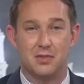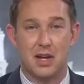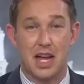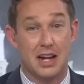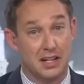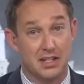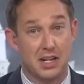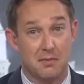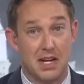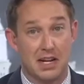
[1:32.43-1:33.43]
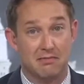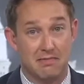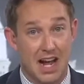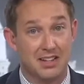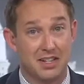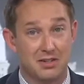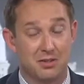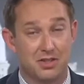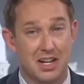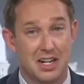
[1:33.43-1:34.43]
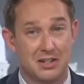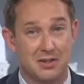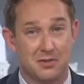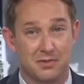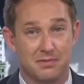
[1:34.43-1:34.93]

weekend. It's going to be a nice Easter Sunday, too.